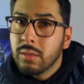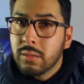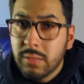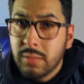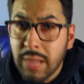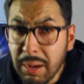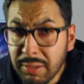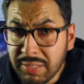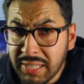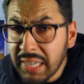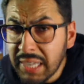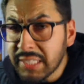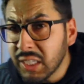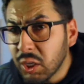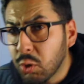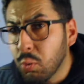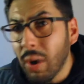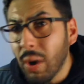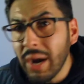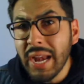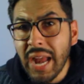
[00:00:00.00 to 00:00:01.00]
I was actually
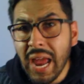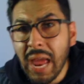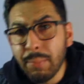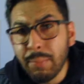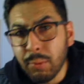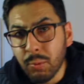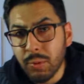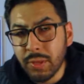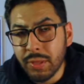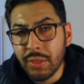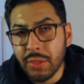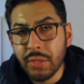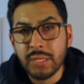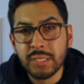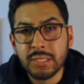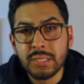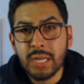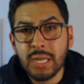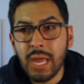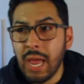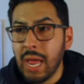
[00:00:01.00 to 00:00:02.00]
quite happy with
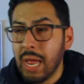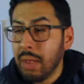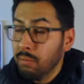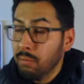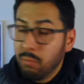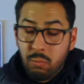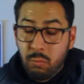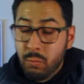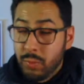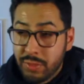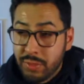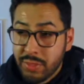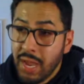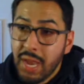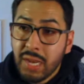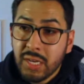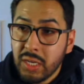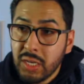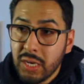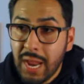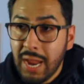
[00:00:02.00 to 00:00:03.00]
this. With not
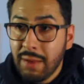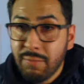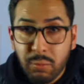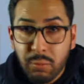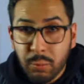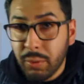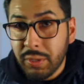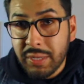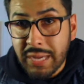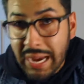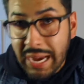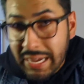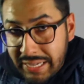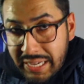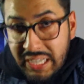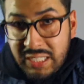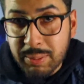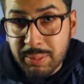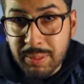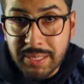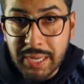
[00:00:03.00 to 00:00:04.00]
having really any
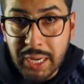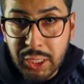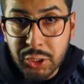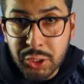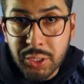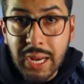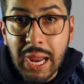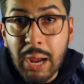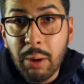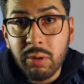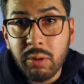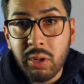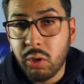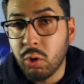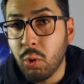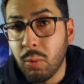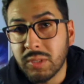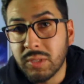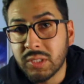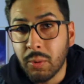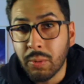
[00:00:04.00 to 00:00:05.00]
expectation on how a logo
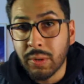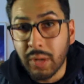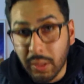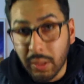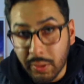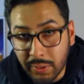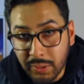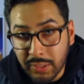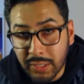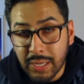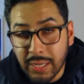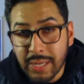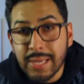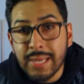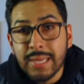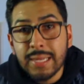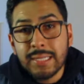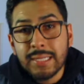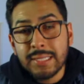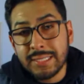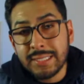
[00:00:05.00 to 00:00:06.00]
was going to look,
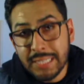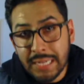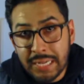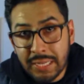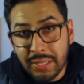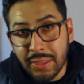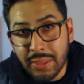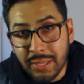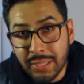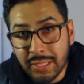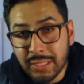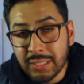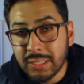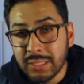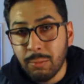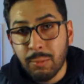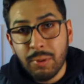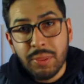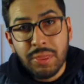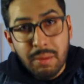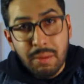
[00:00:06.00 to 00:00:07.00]
seeing this
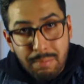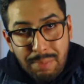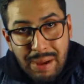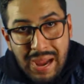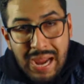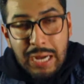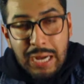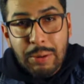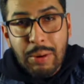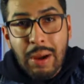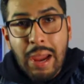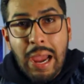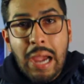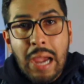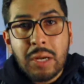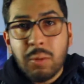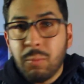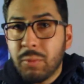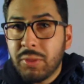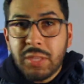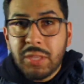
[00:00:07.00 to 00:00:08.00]
with the background
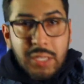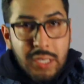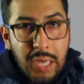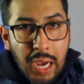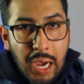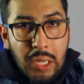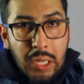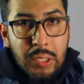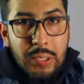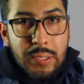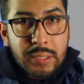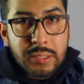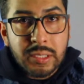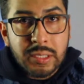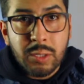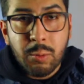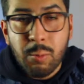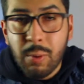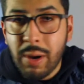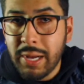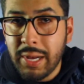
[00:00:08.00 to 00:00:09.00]
and with the colors and the
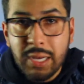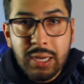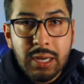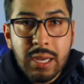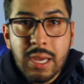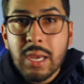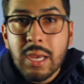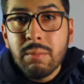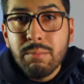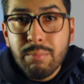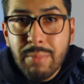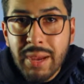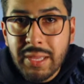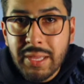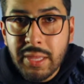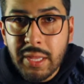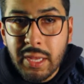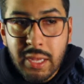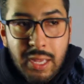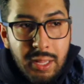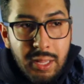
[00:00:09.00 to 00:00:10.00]
way he made
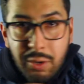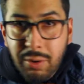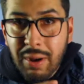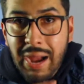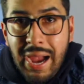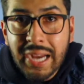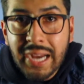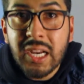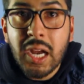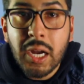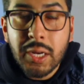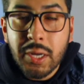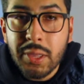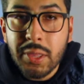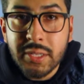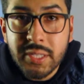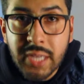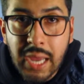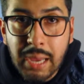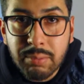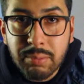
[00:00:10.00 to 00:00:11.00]
the little icon on the
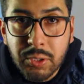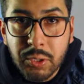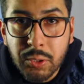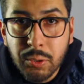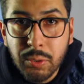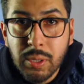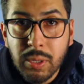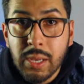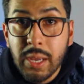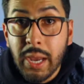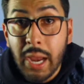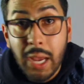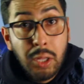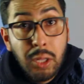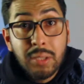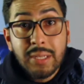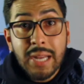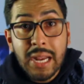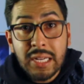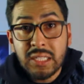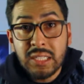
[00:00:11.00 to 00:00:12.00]
top too, it looked
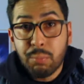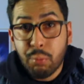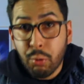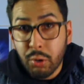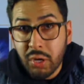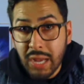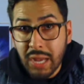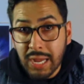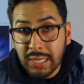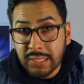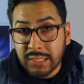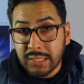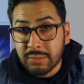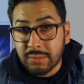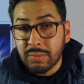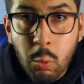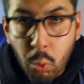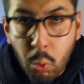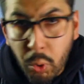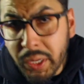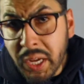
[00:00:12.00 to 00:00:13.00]
actually pretty awesome.
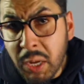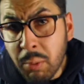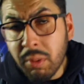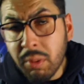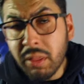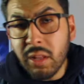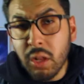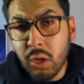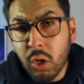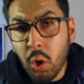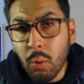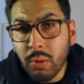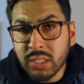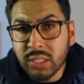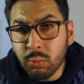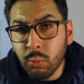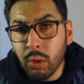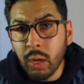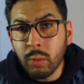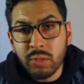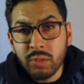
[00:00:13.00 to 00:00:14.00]
Working with
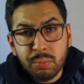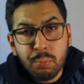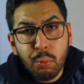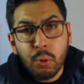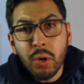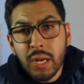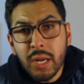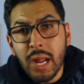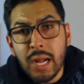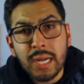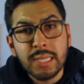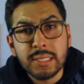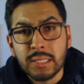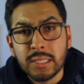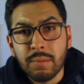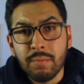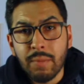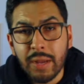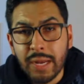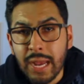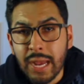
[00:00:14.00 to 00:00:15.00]
Logoist1 was pretty
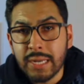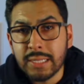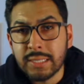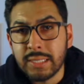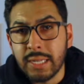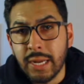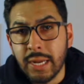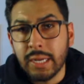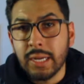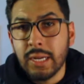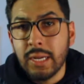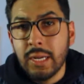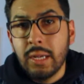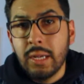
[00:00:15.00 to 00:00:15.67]
awesome, I gotta say.